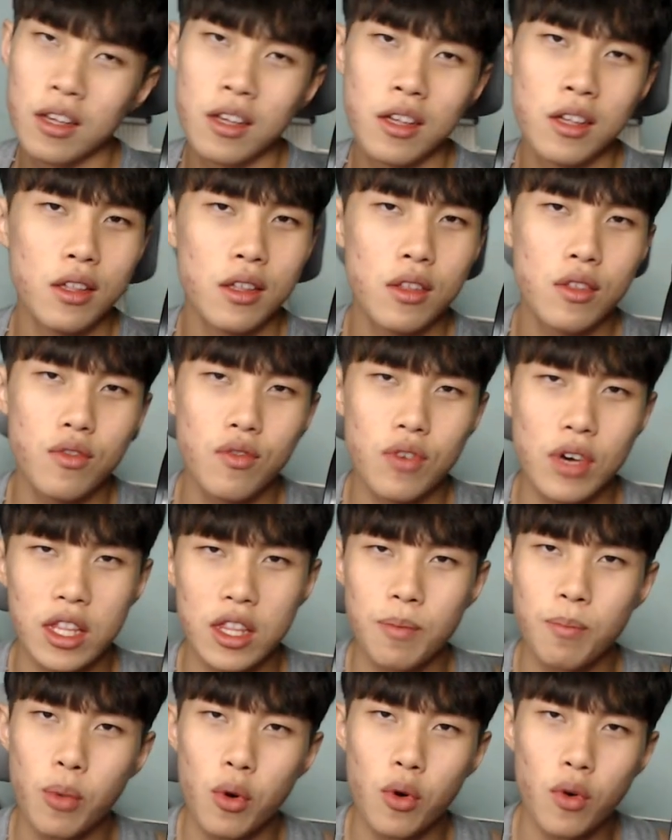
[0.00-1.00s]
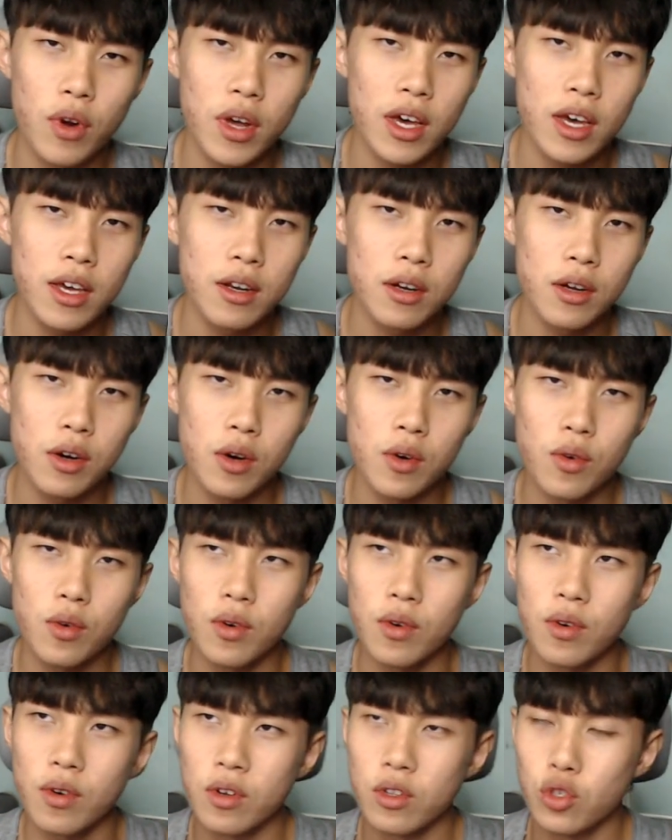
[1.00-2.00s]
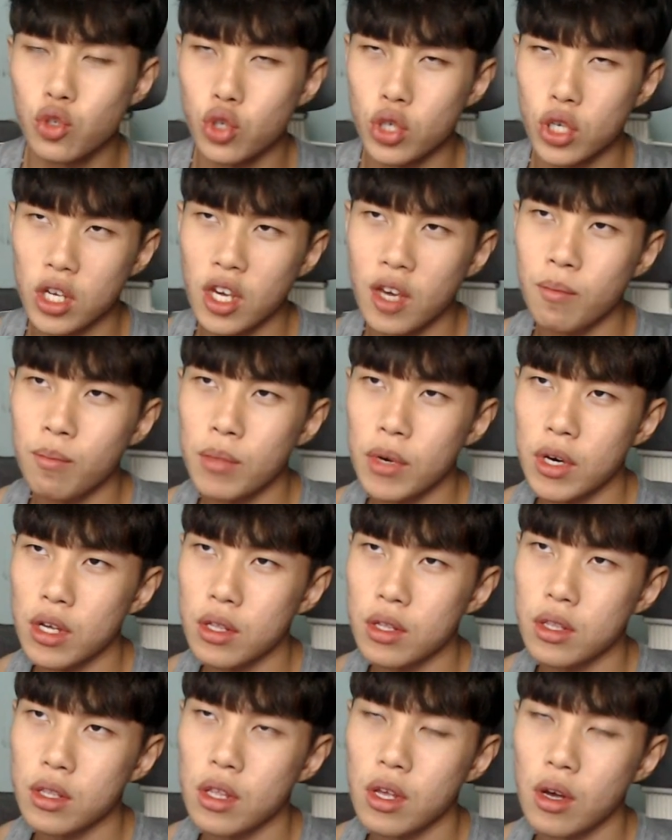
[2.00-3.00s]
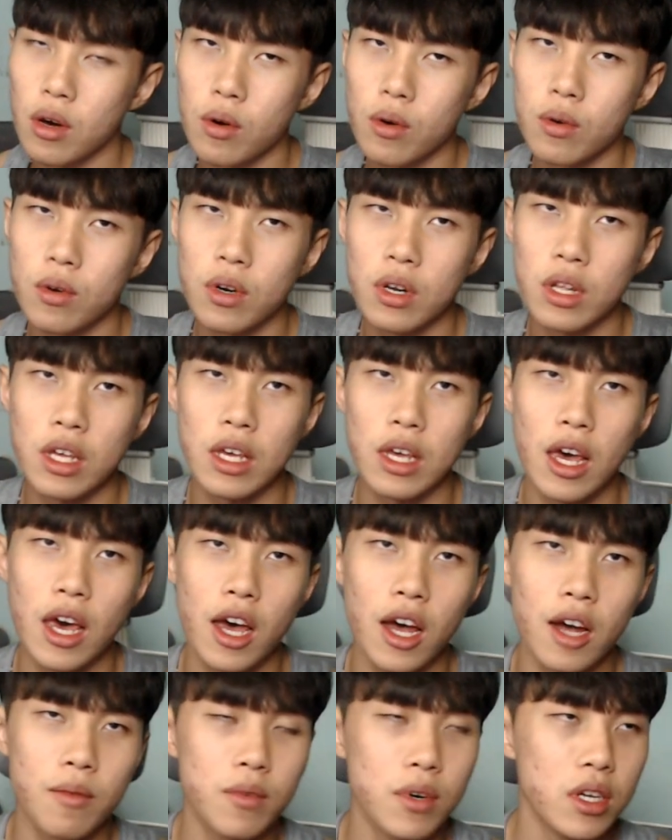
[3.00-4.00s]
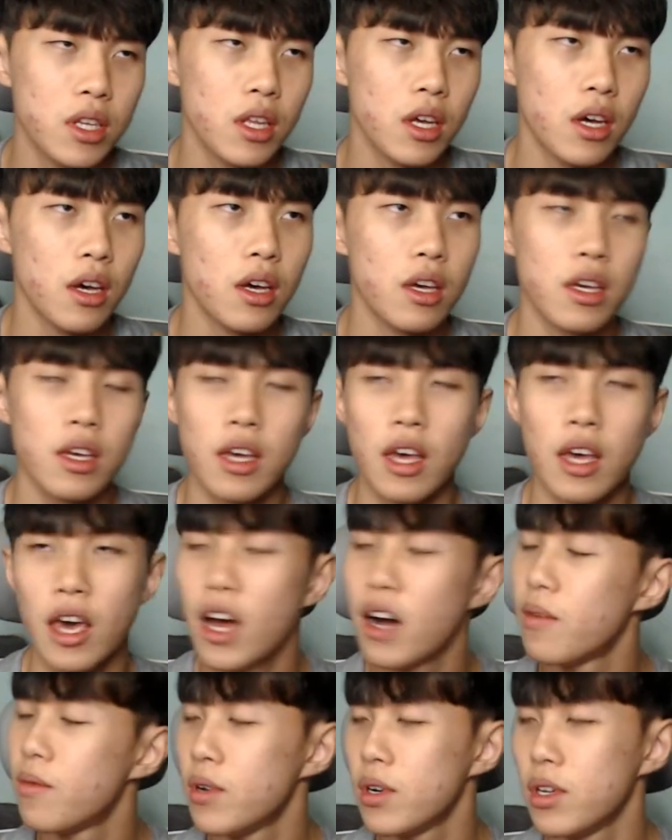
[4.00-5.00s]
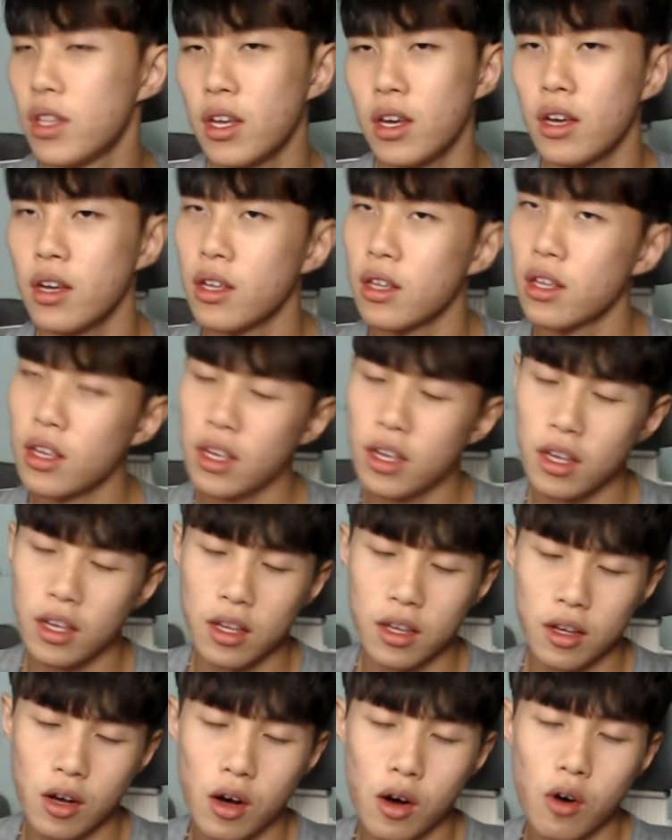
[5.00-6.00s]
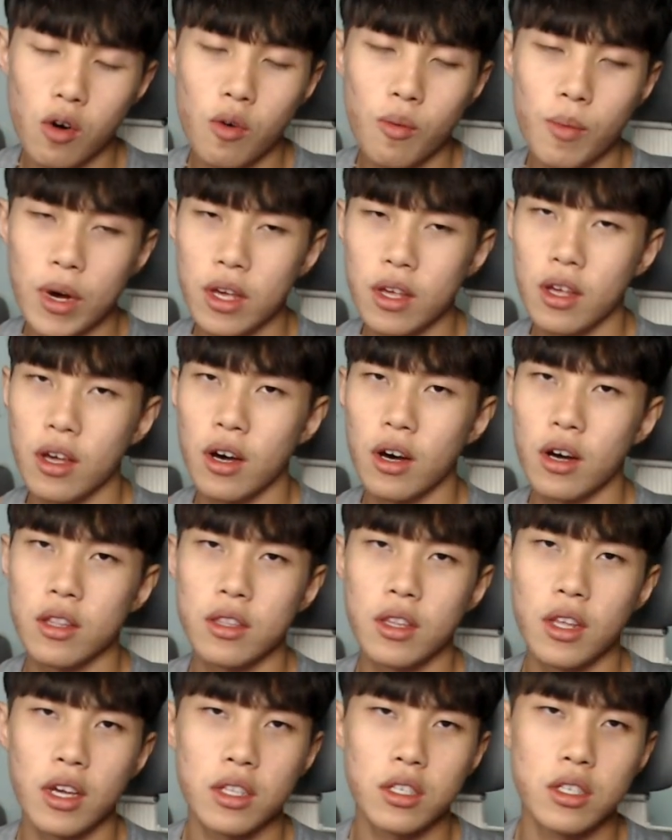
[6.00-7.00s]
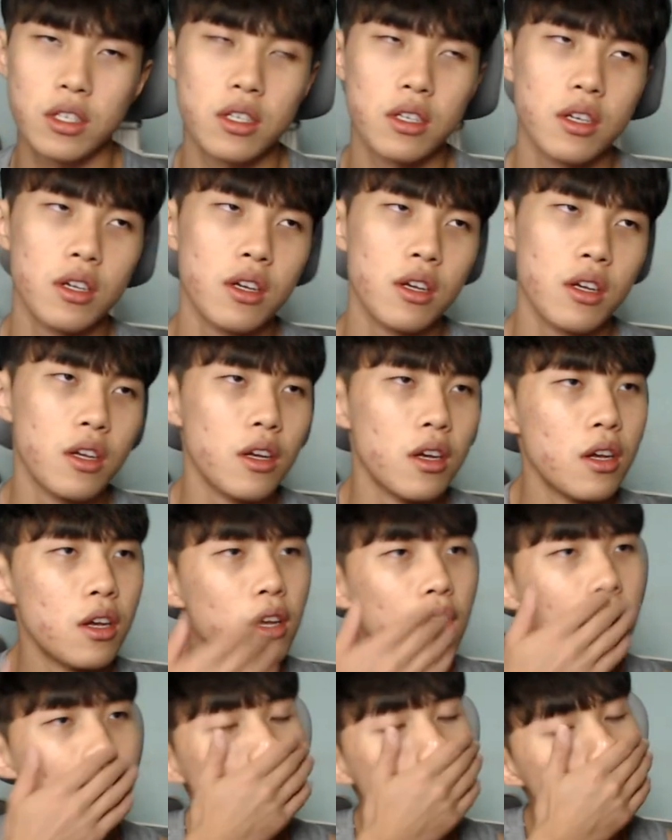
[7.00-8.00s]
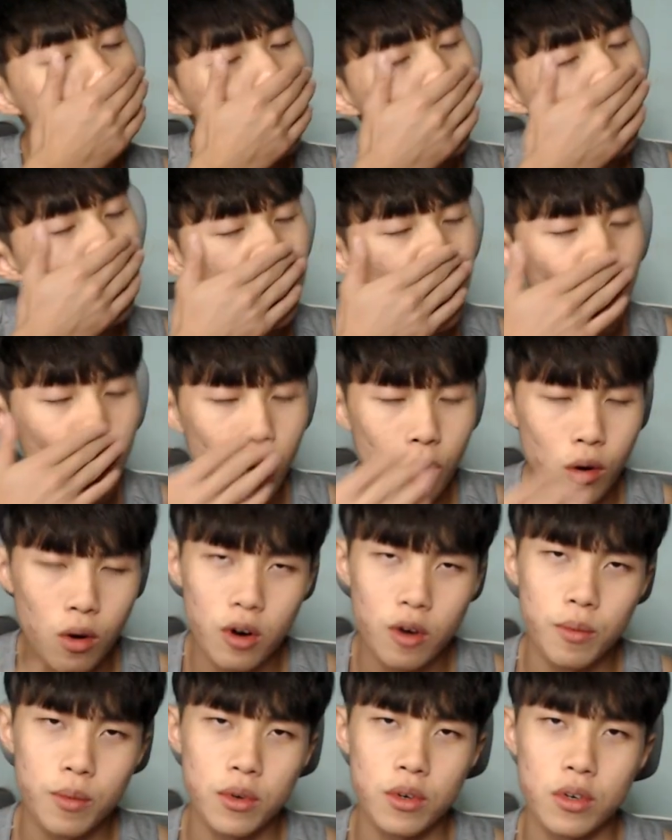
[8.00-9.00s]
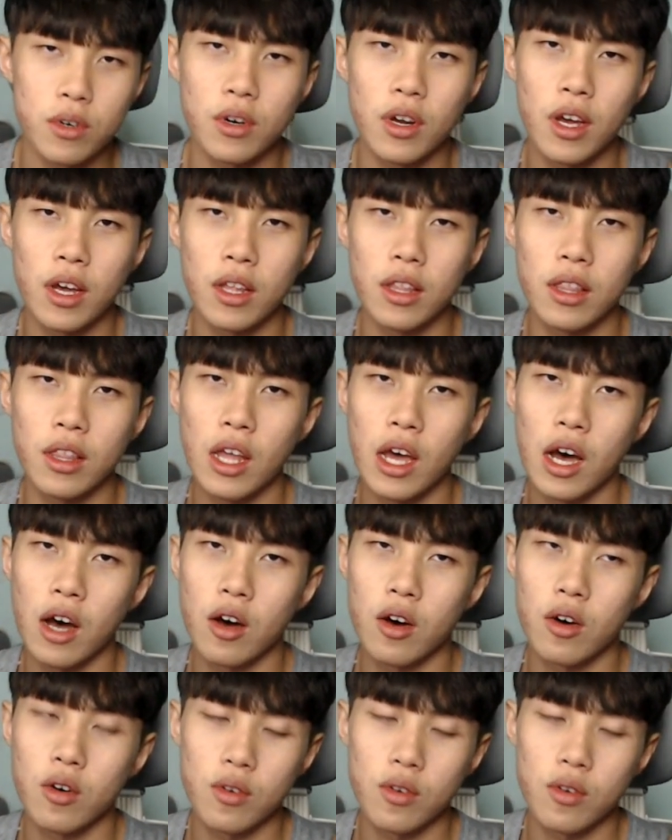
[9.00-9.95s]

sweet potato, chicken breast only every day. Oh my god, that's horrible. And now